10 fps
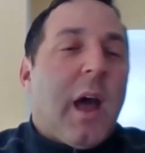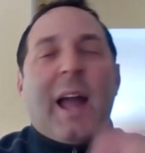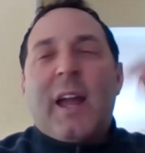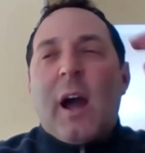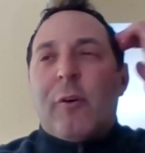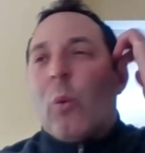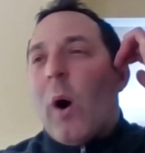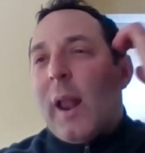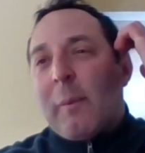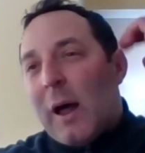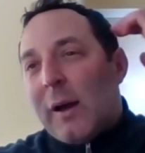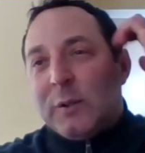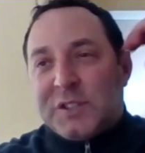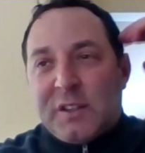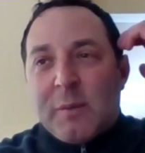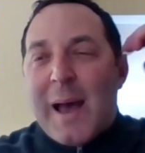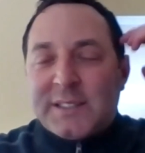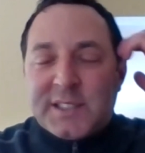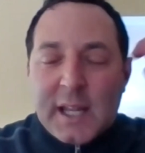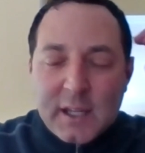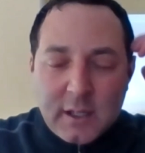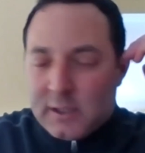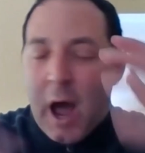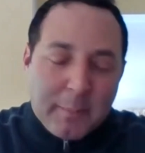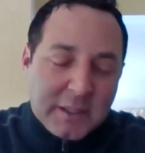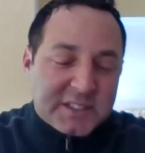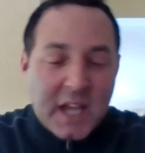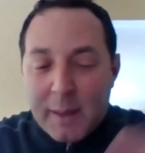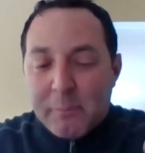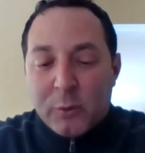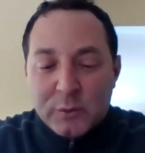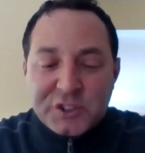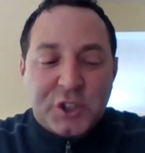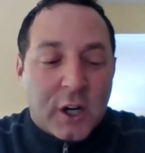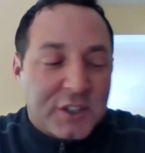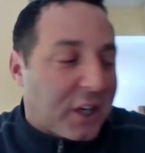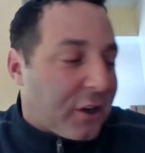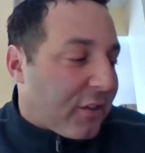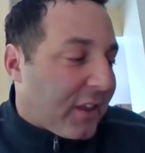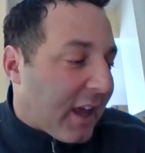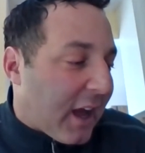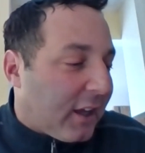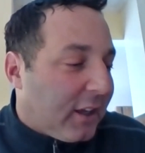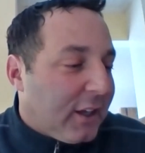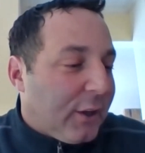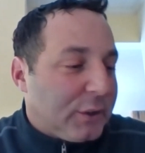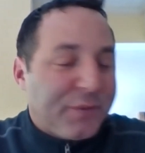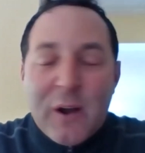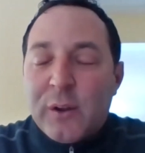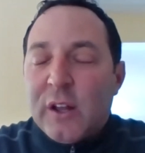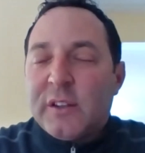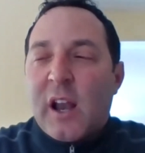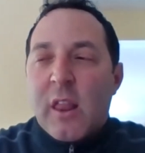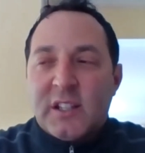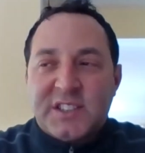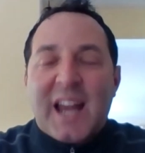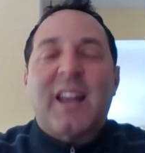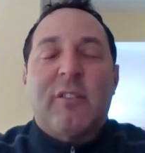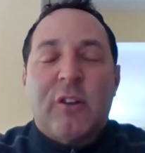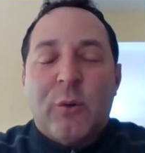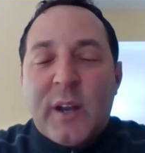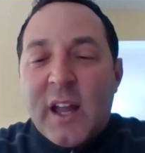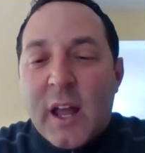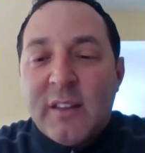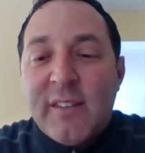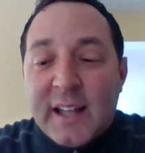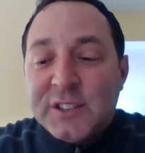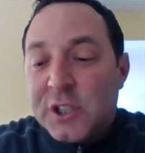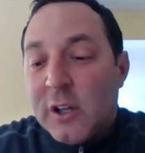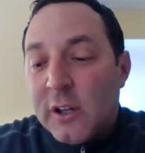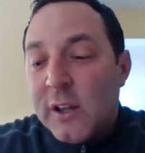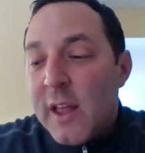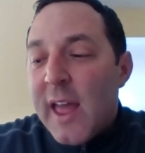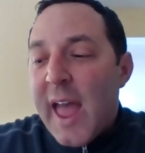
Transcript: I covered one. I mean, it was a domestic homicide, but it was charged under was found guilty under the second degree unintentional.